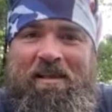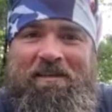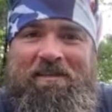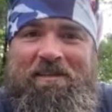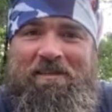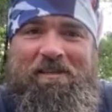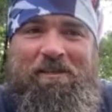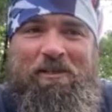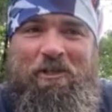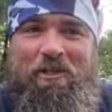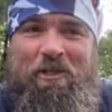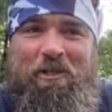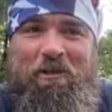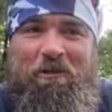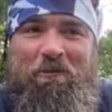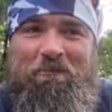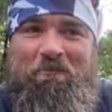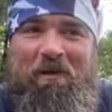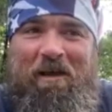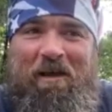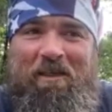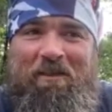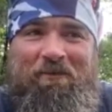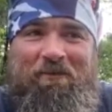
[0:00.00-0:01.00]
just
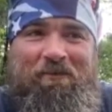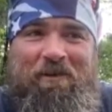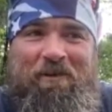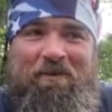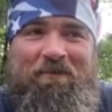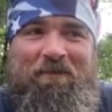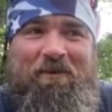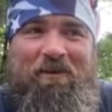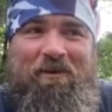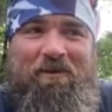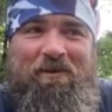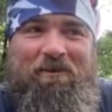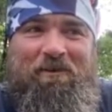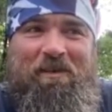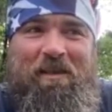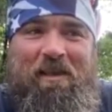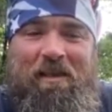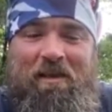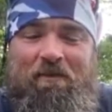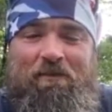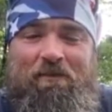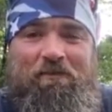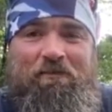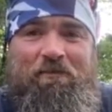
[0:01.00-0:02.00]
chilled by the river all
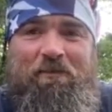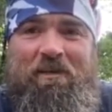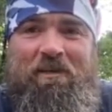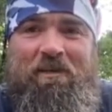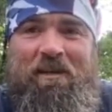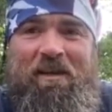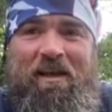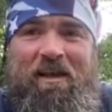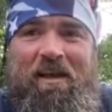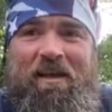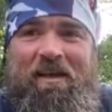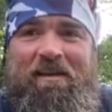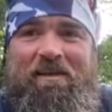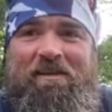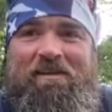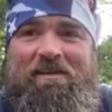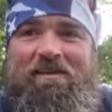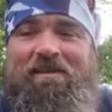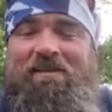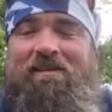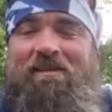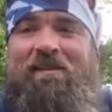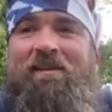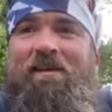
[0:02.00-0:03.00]
day. It was really
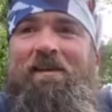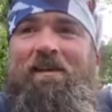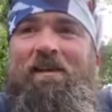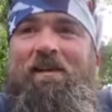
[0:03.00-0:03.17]
nice.